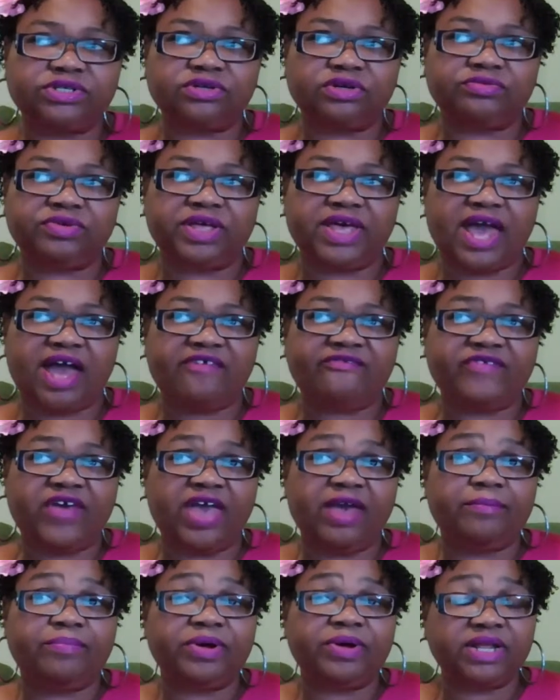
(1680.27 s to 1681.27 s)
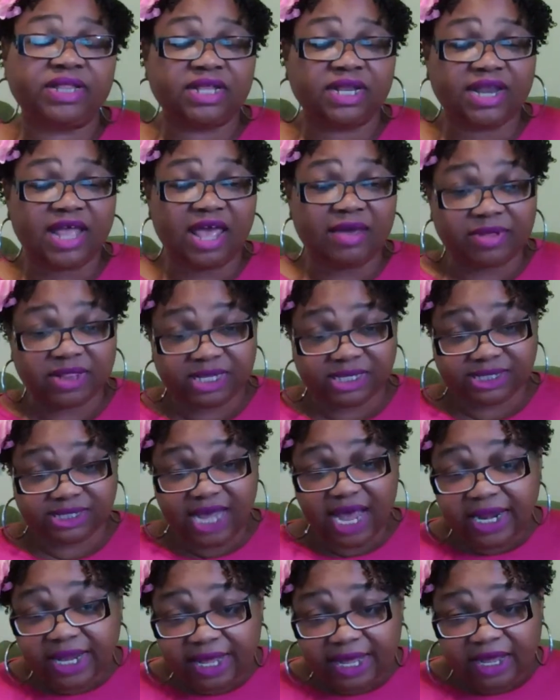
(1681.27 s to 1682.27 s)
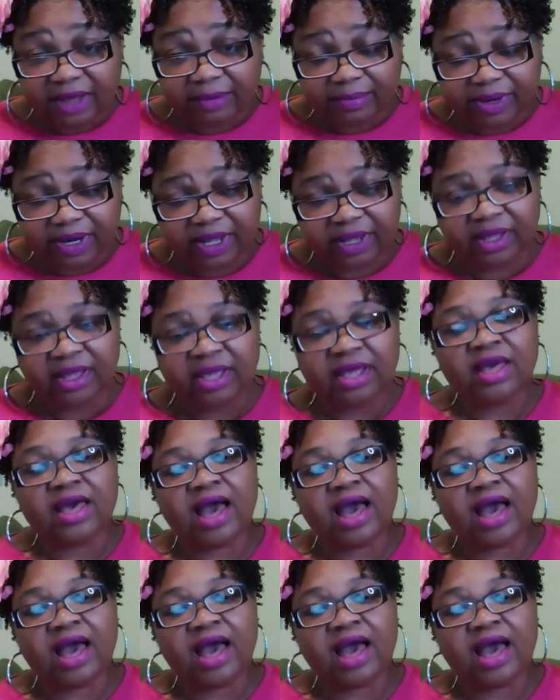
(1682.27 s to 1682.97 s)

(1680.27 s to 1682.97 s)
Notary Cafe and put in the name of the signing company.